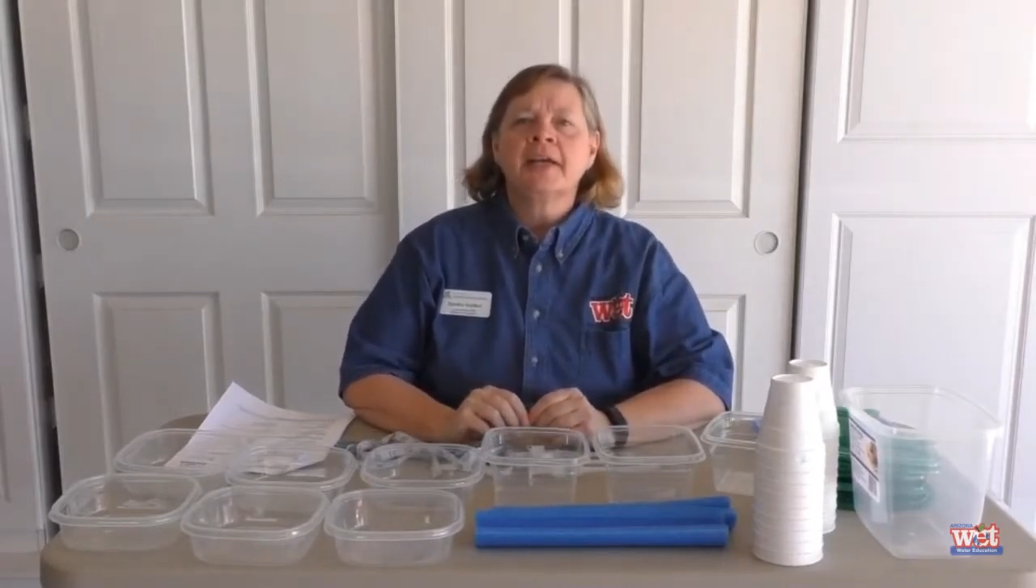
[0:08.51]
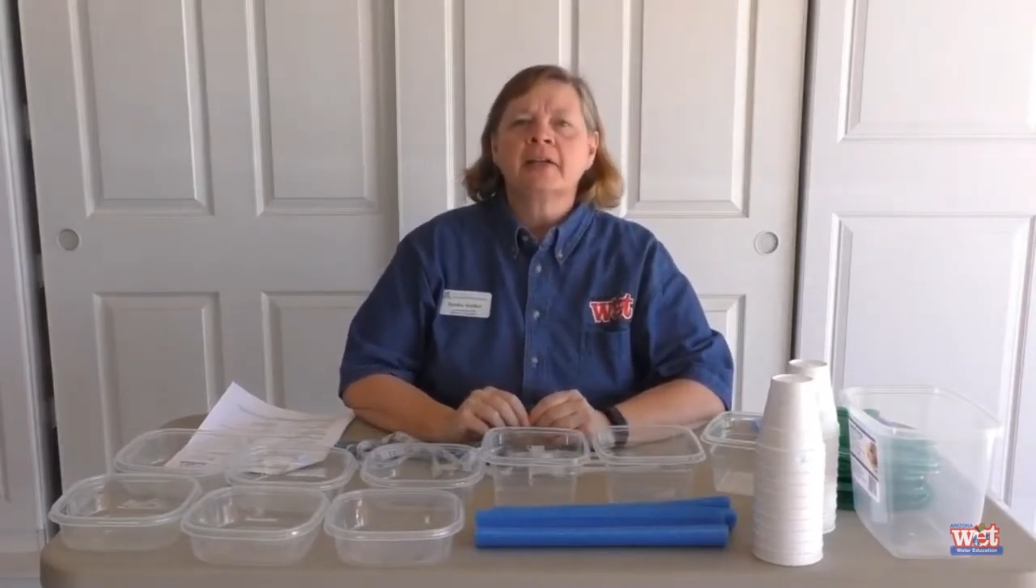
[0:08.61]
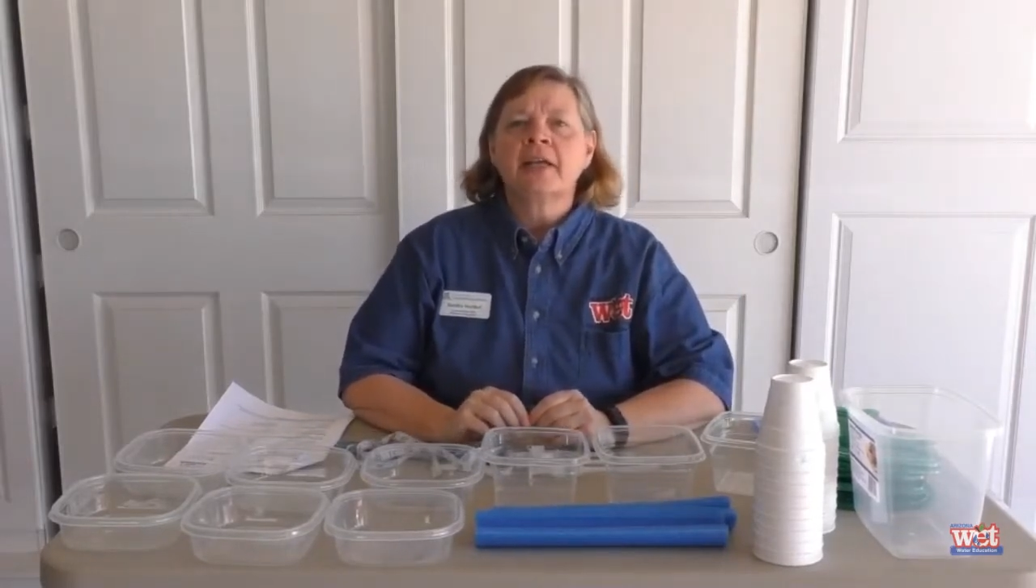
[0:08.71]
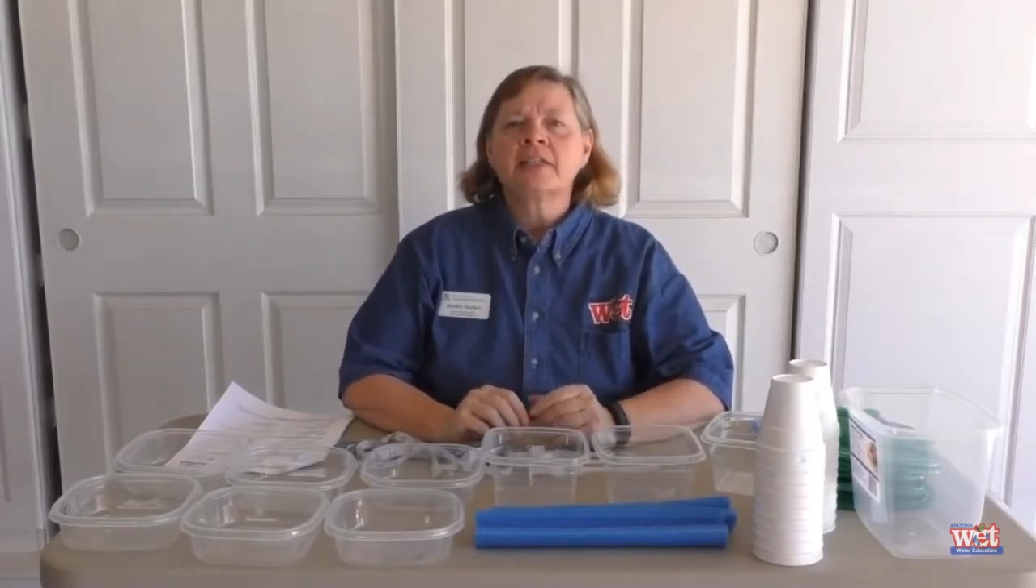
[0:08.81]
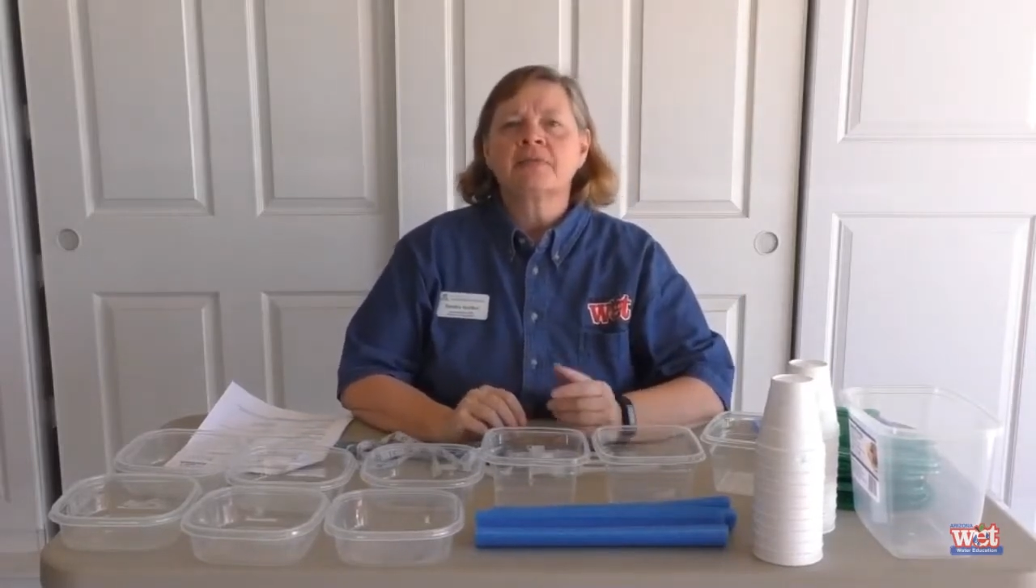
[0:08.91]
In
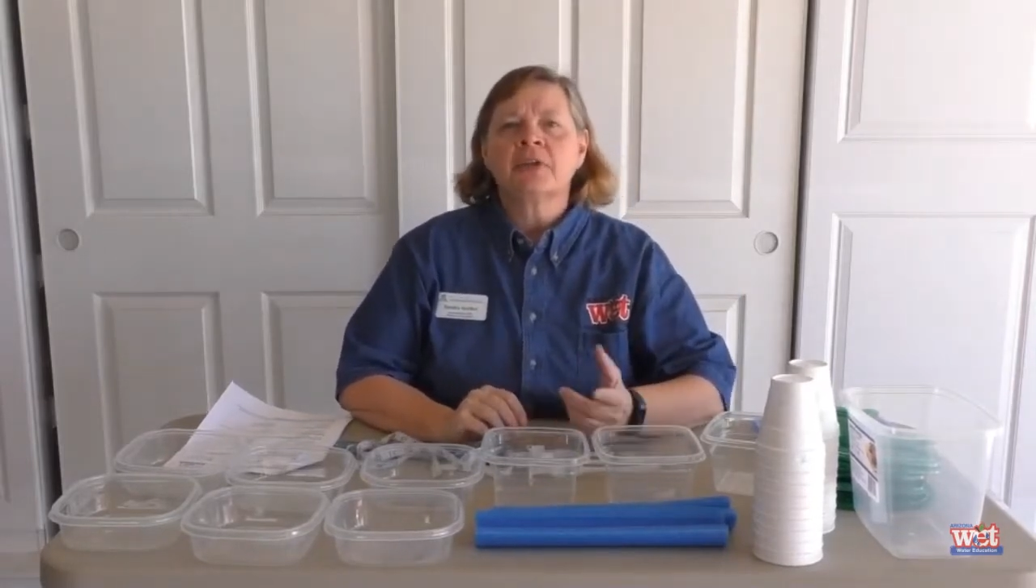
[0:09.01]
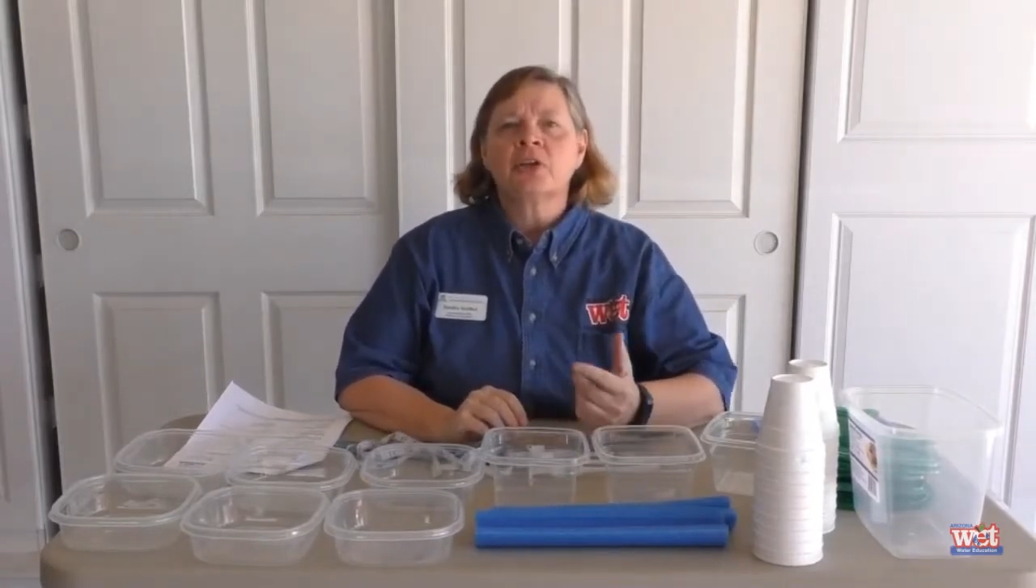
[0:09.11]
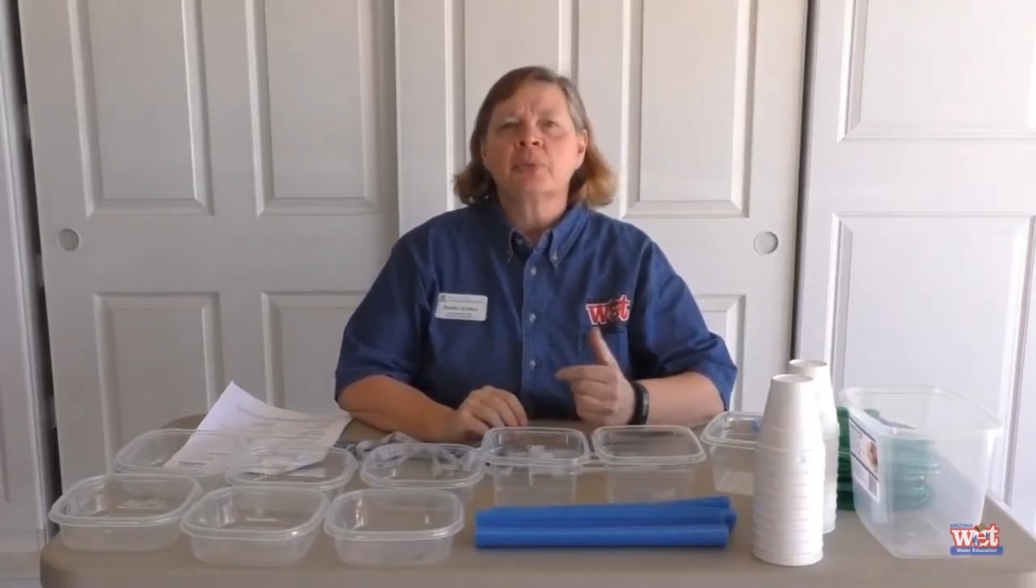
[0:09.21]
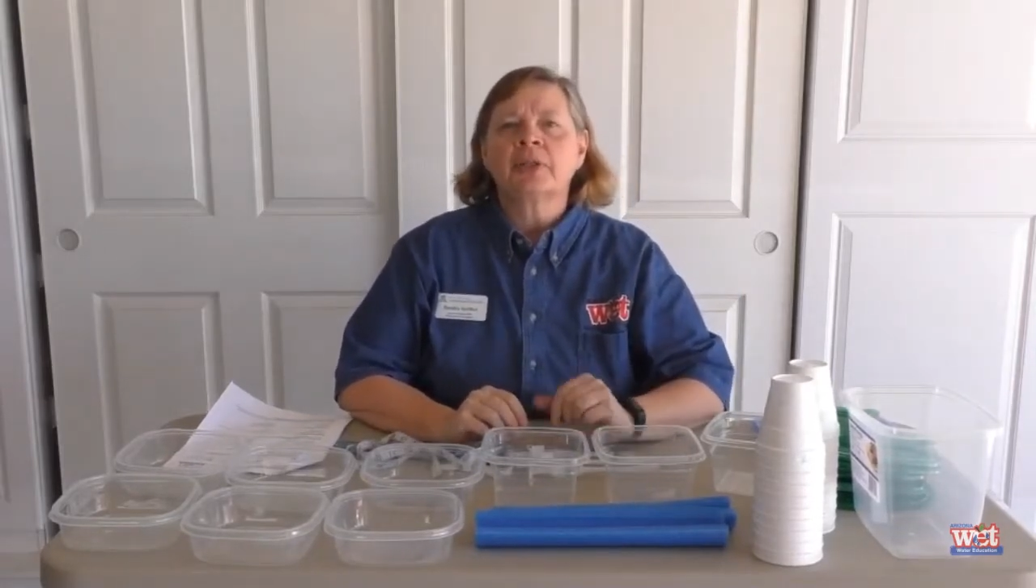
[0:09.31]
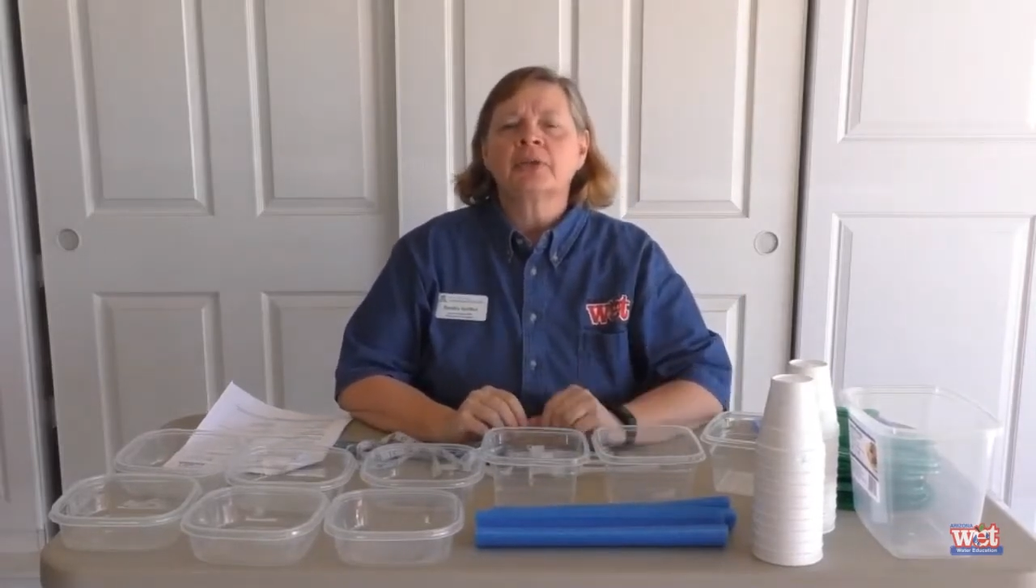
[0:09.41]
our last
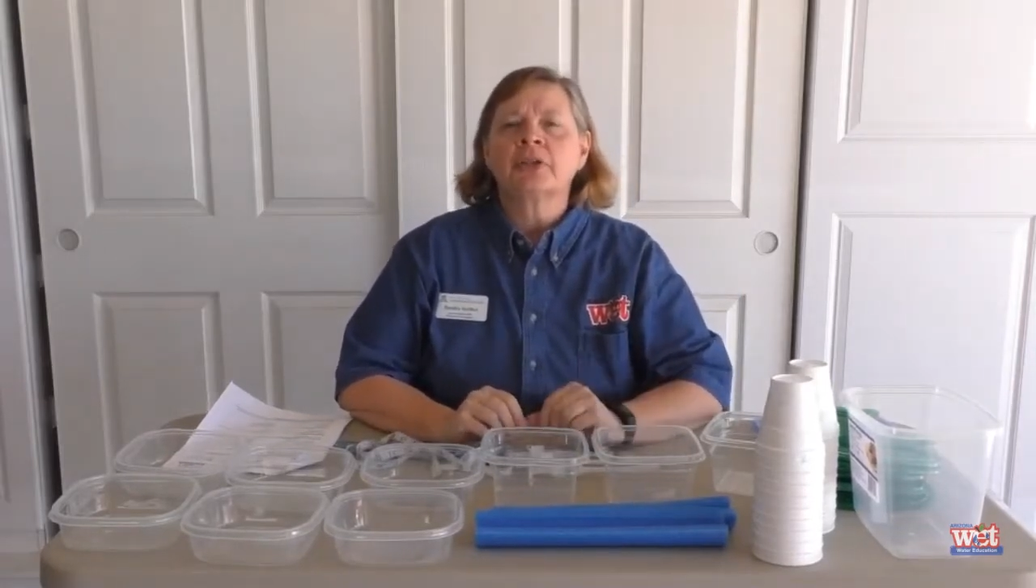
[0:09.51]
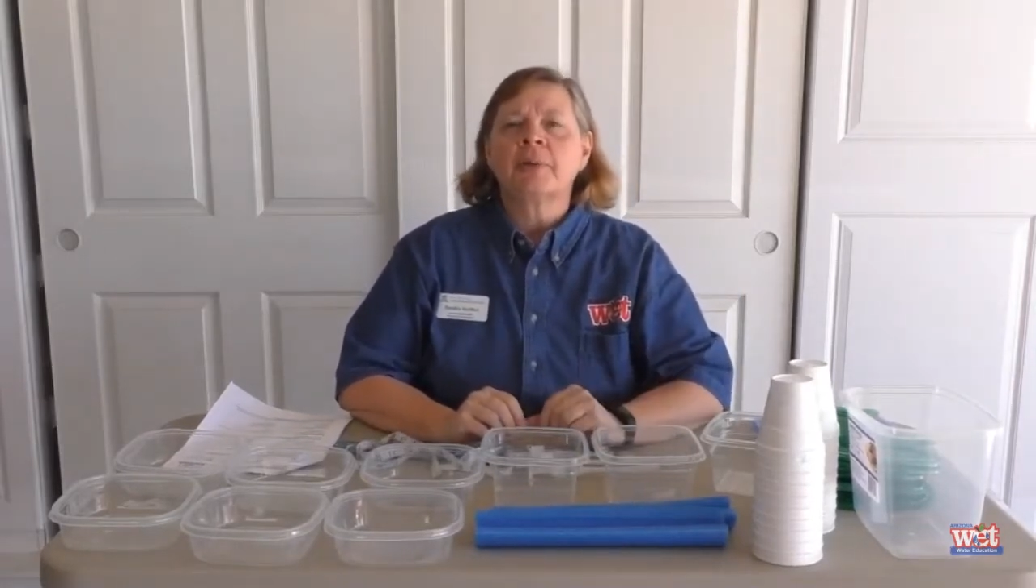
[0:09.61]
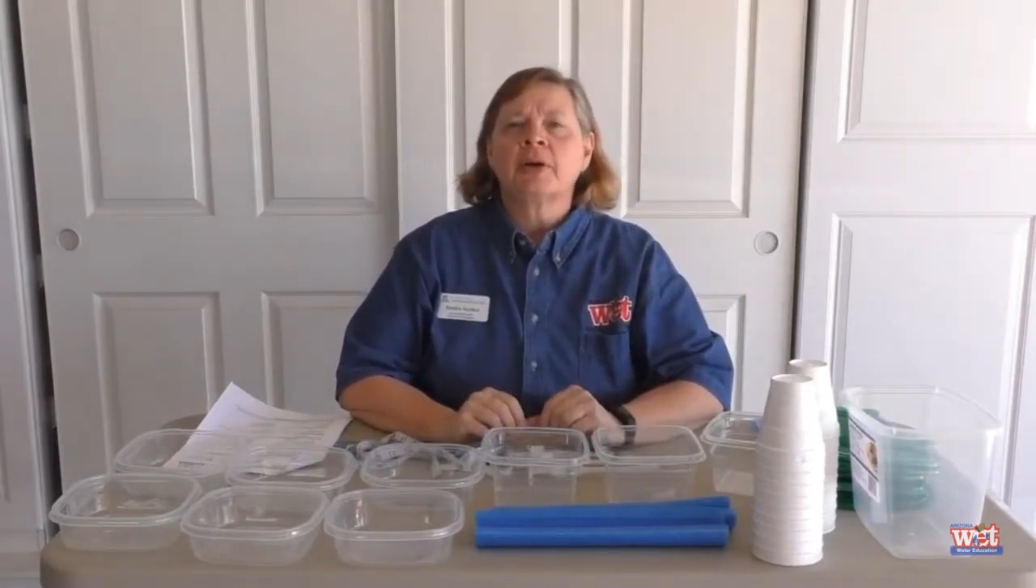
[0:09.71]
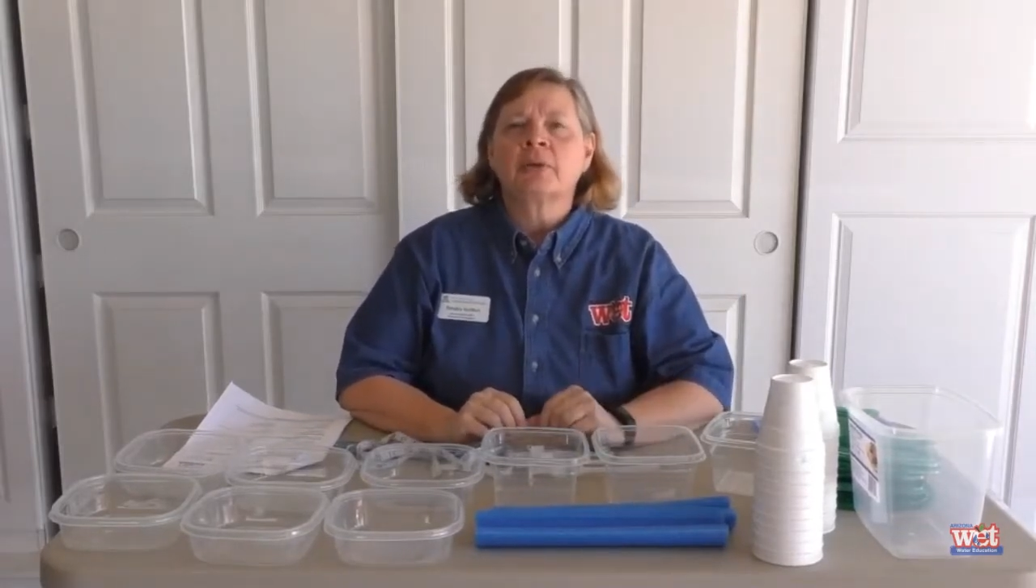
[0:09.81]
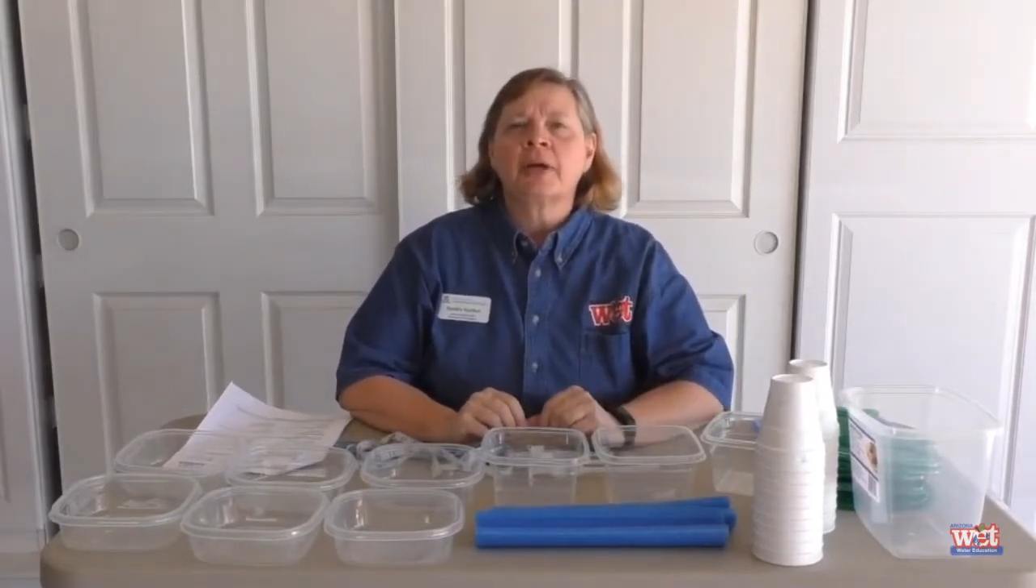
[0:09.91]
video, we learned about